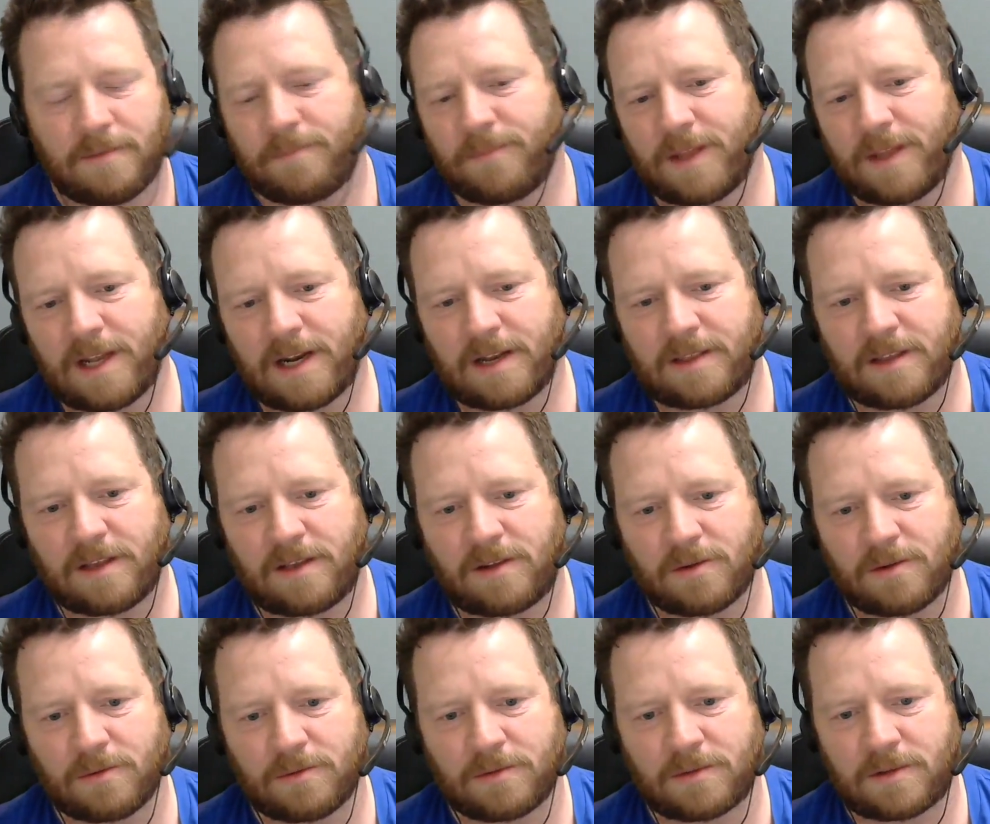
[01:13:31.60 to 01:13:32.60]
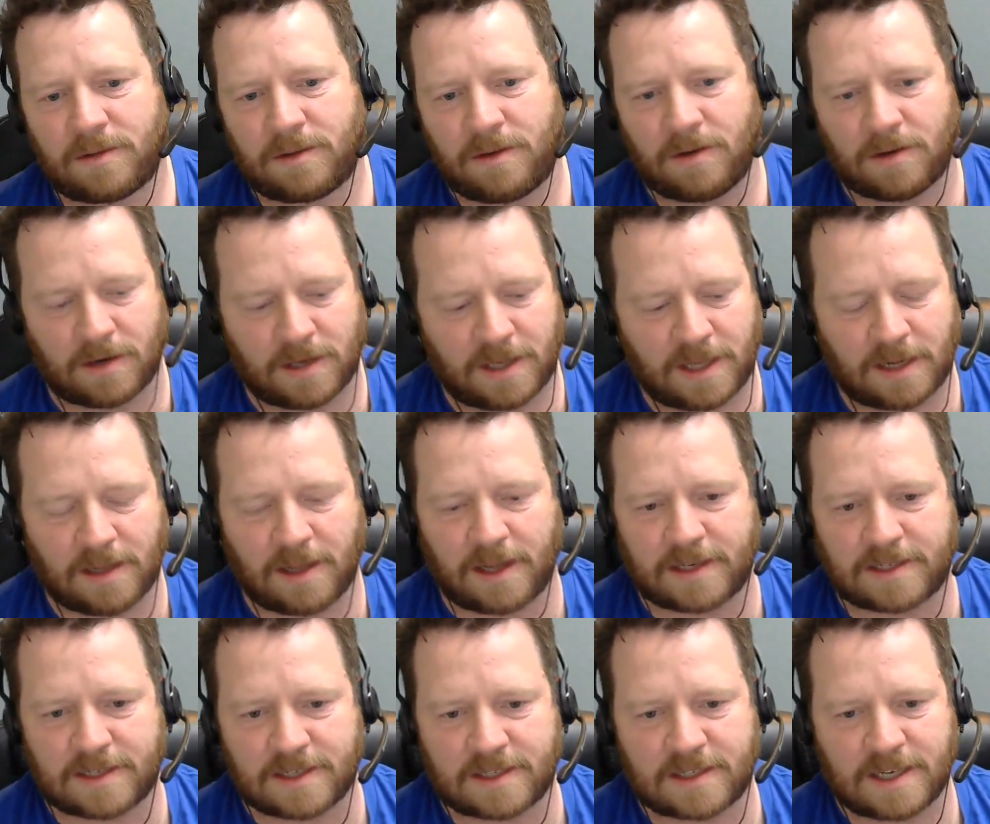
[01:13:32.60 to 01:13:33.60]
and I think you're going to get a lot
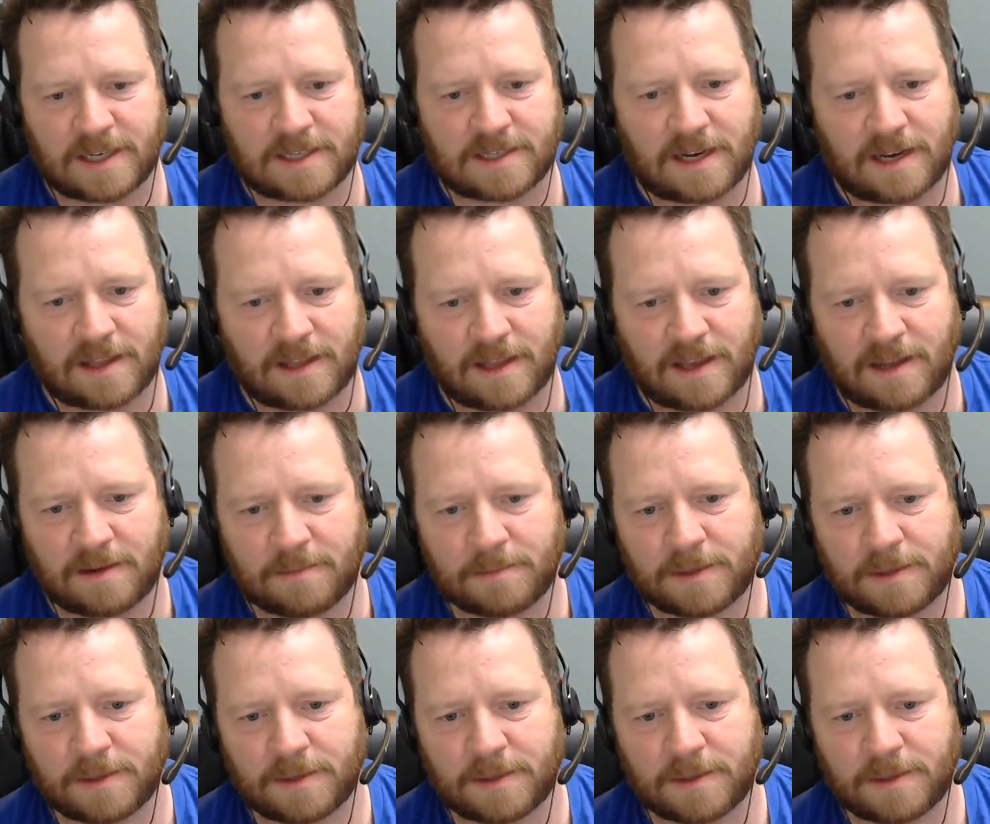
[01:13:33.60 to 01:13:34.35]
of success out of that.